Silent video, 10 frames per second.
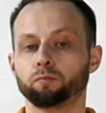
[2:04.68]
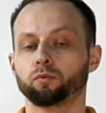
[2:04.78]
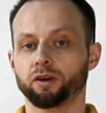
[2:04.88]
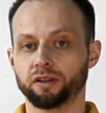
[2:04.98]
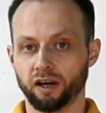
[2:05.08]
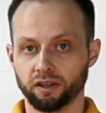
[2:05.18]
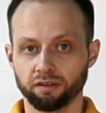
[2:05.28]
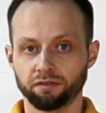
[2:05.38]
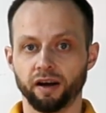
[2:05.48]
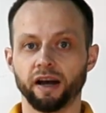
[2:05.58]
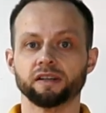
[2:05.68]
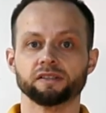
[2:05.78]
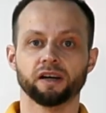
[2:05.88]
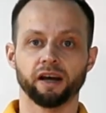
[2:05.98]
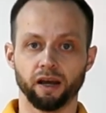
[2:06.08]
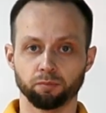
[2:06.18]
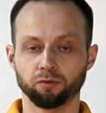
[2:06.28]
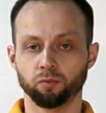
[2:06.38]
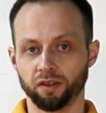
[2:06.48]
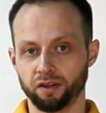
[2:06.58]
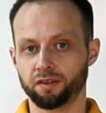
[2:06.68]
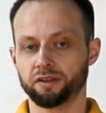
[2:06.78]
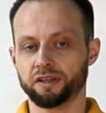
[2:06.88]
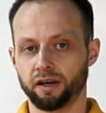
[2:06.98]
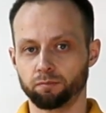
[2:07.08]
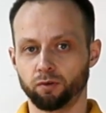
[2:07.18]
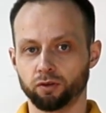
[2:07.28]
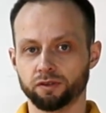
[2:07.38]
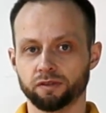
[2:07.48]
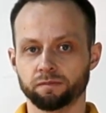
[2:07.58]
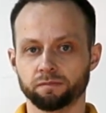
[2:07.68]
productive, and kept within the time box.